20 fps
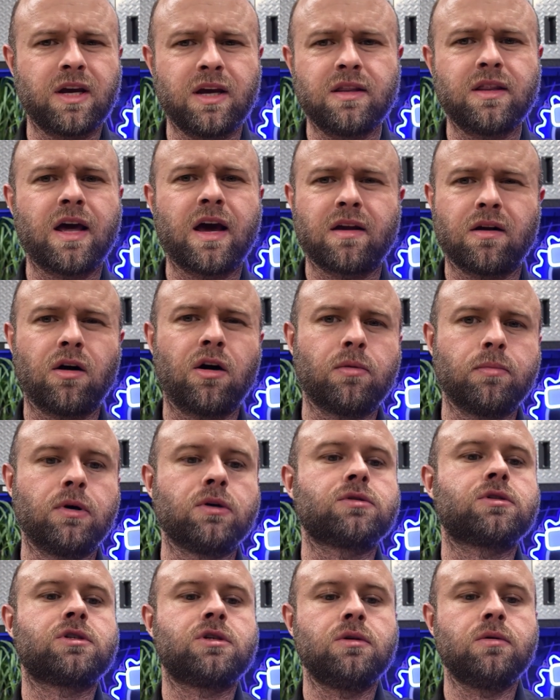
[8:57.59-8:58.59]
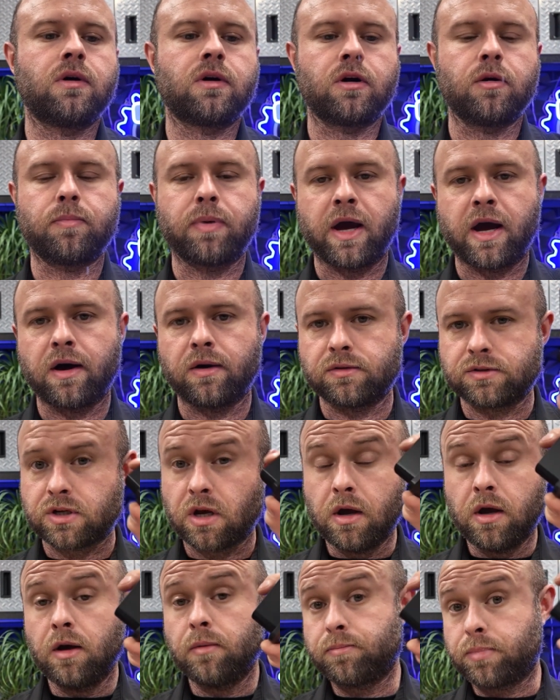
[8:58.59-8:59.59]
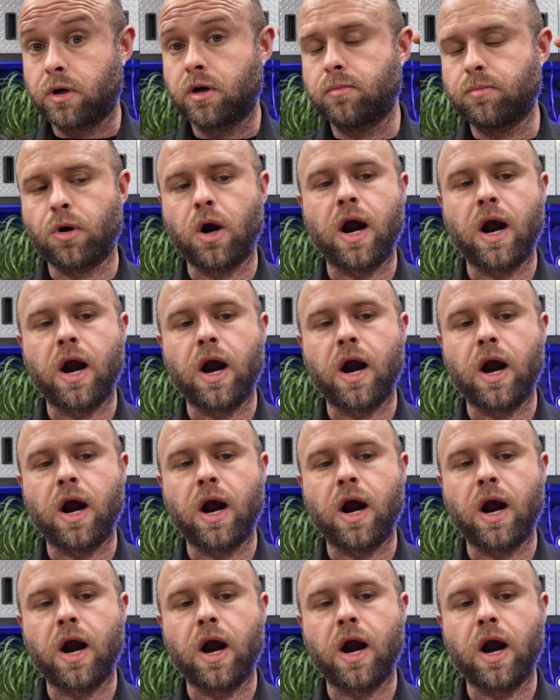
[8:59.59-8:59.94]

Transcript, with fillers: in that almost 200 pounds per